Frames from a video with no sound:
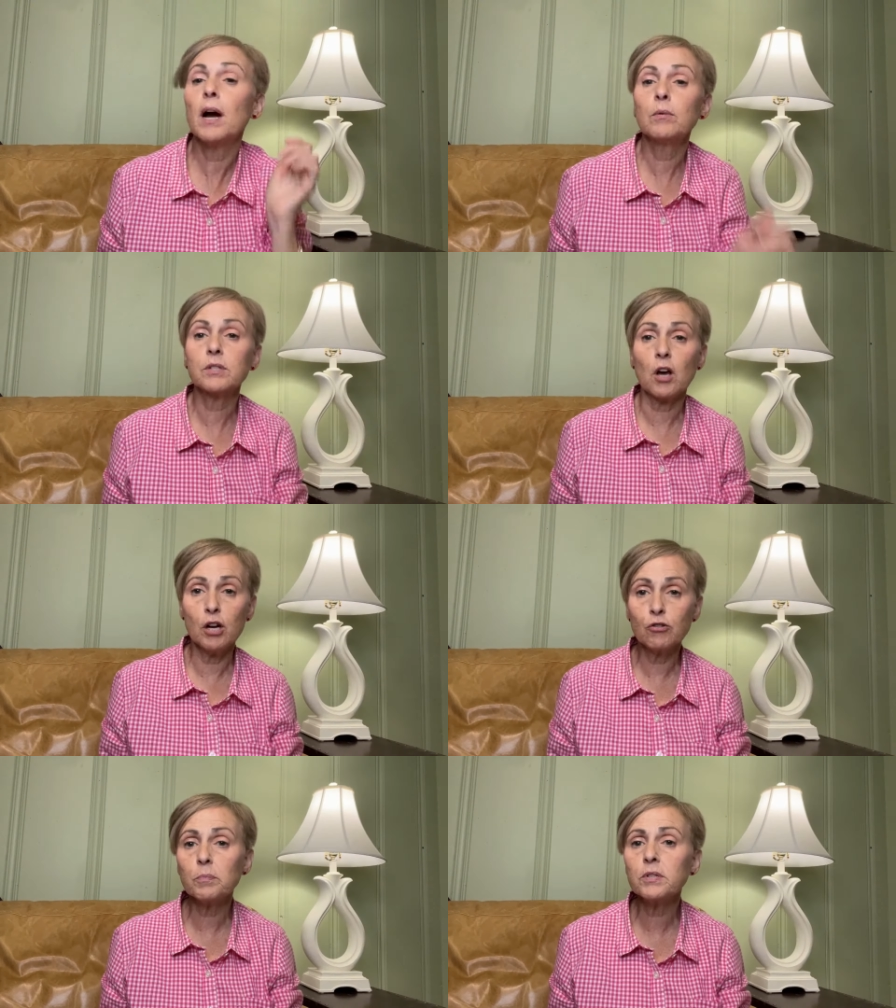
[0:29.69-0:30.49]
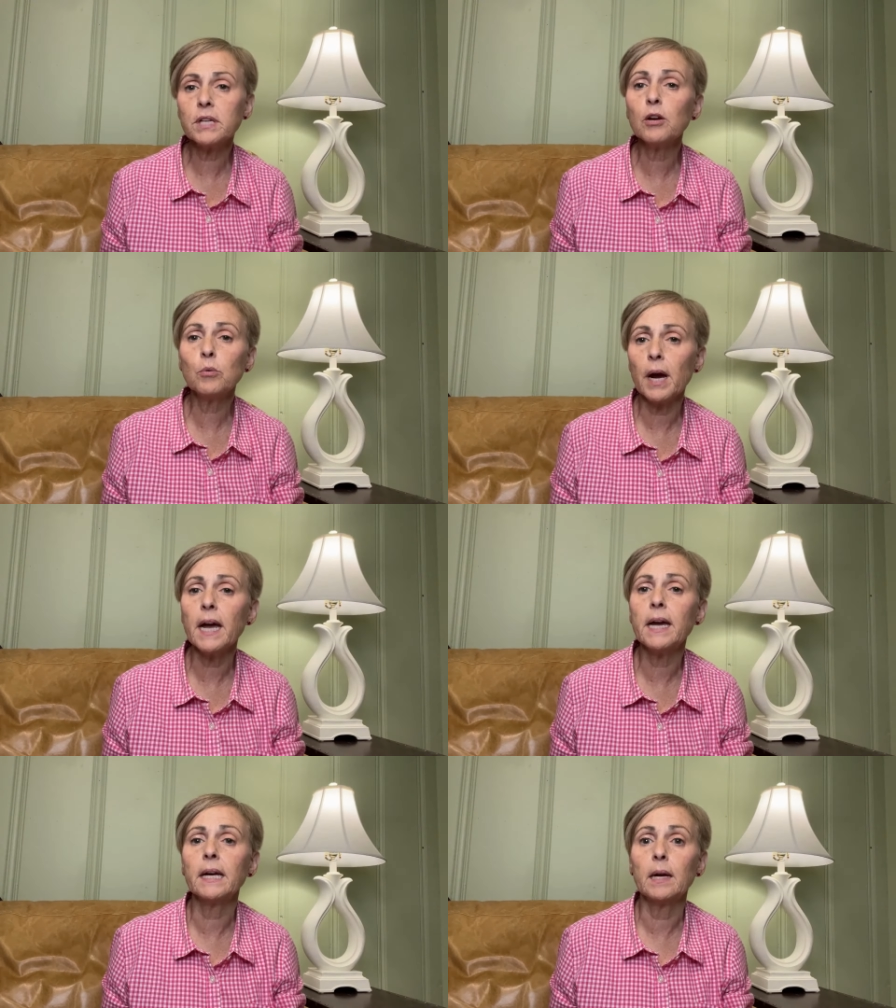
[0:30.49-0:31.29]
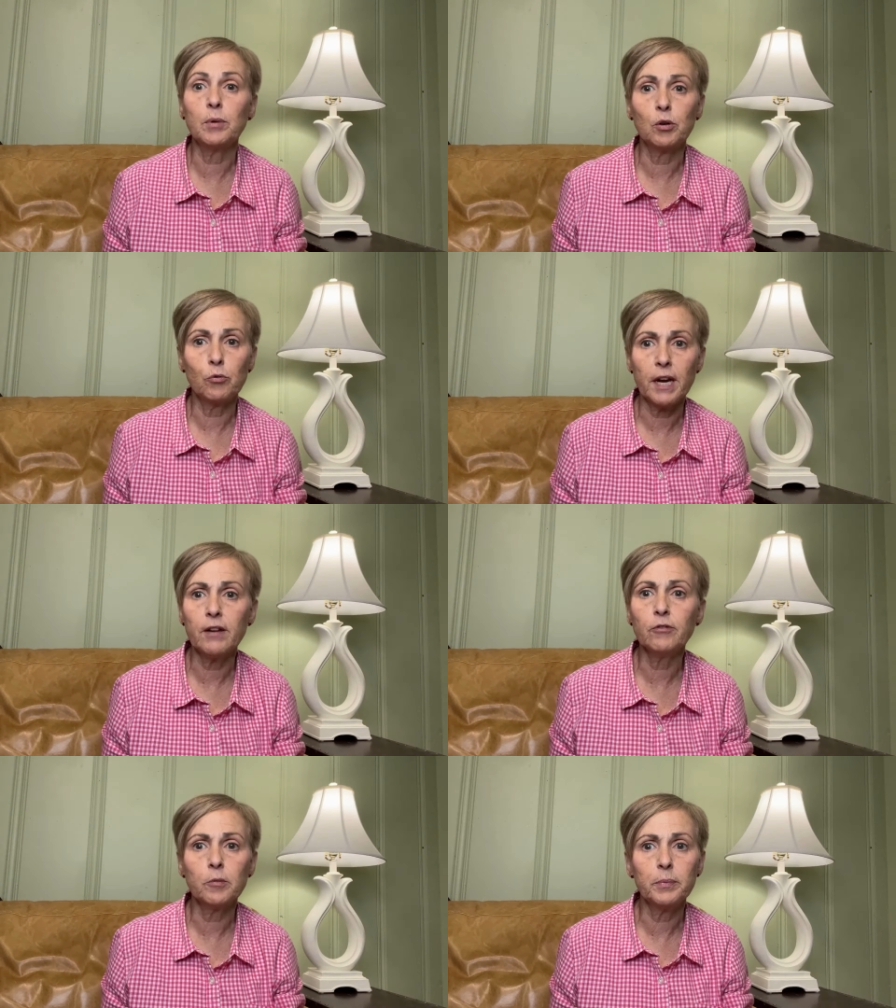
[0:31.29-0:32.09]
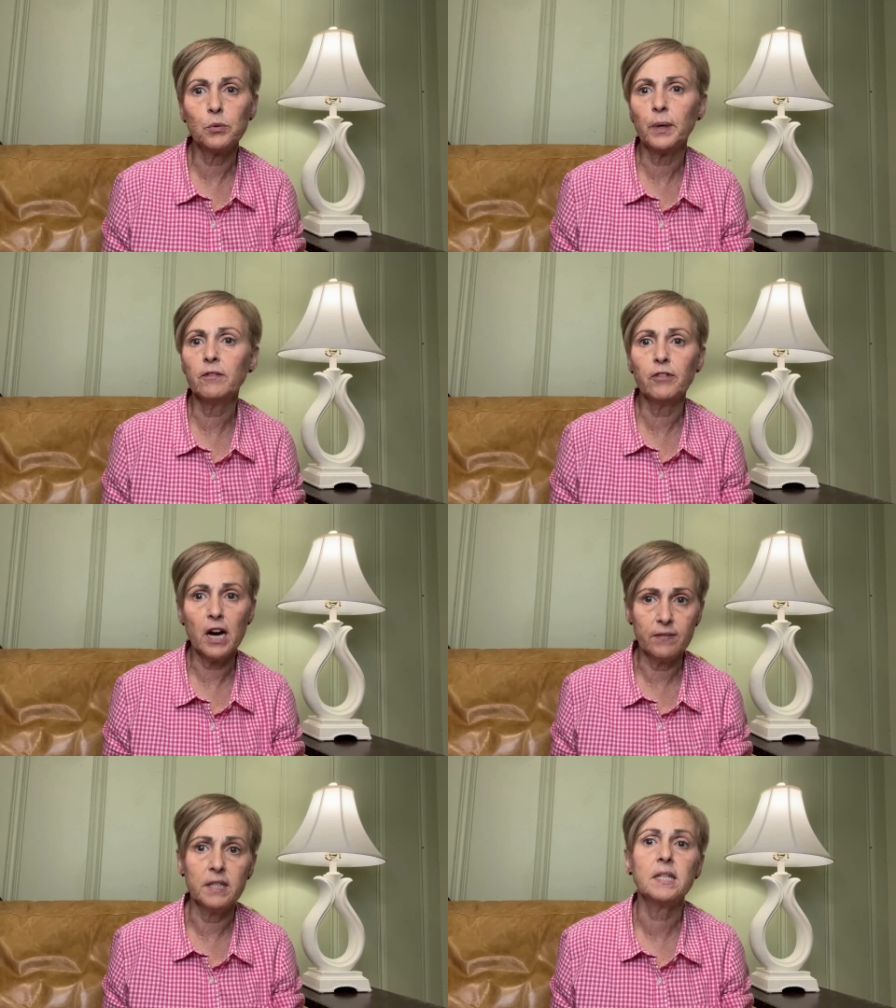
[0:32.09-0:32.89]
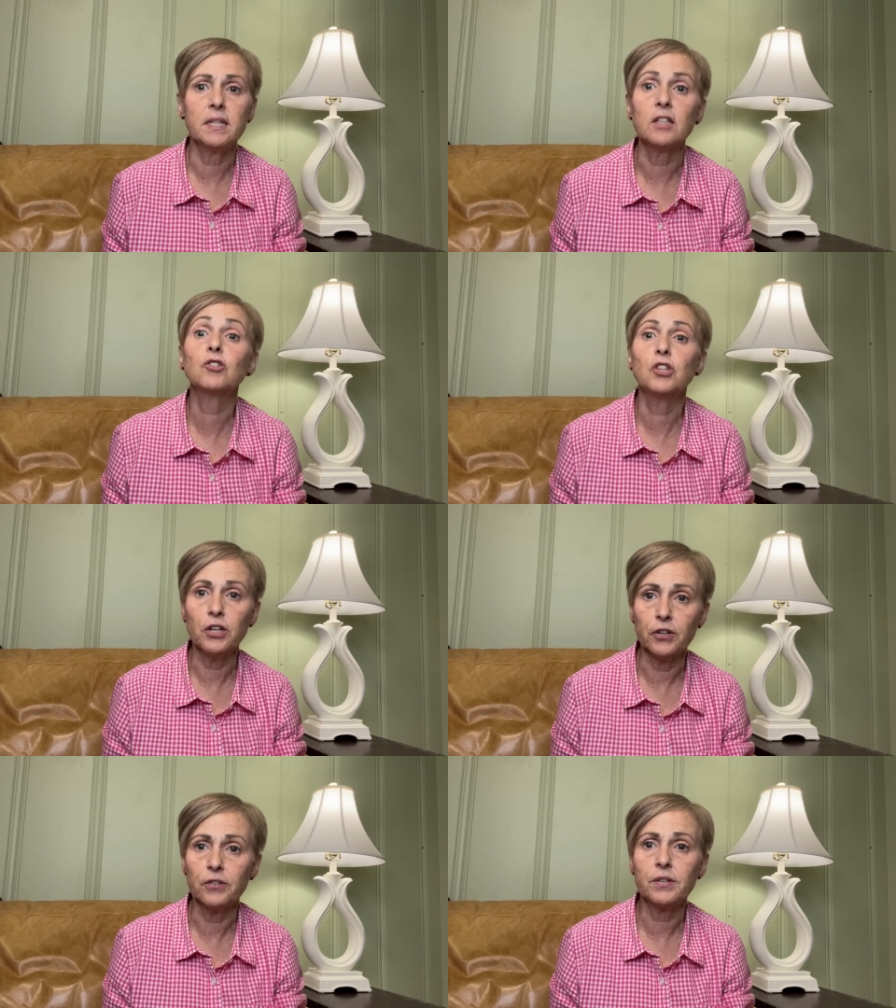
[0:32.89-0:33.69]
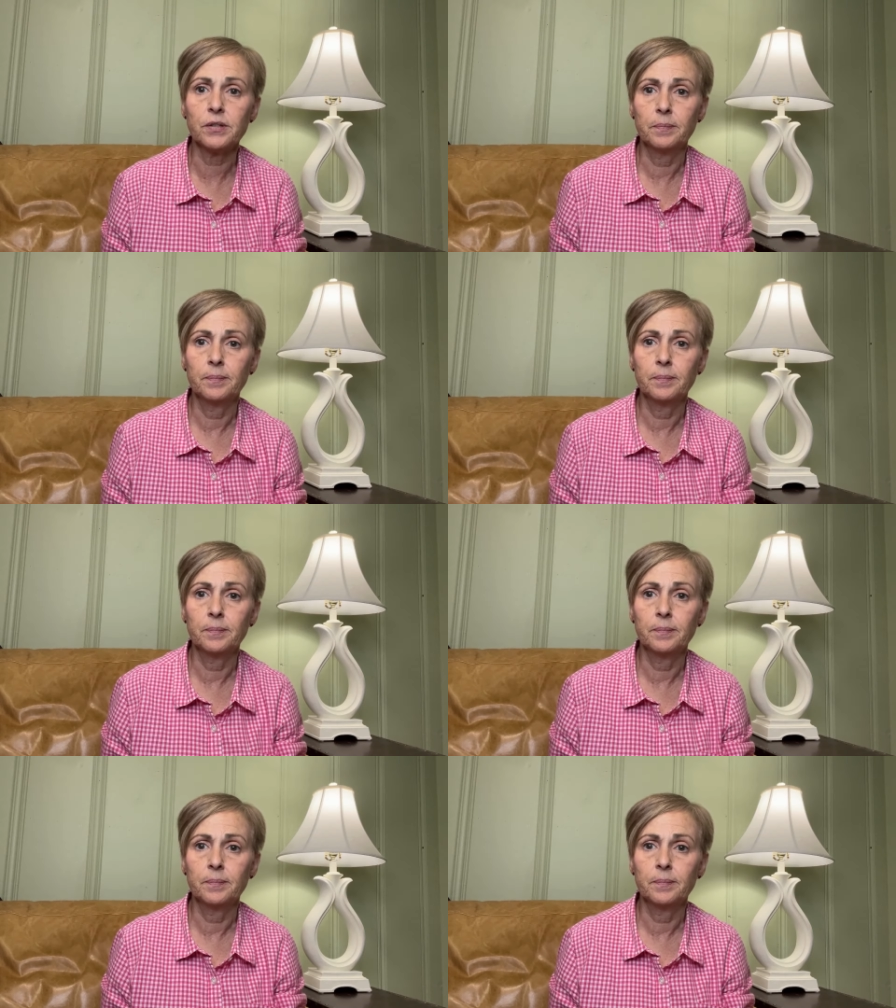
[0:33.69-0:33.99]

I was 100% gray and I've been gray for between five and six years.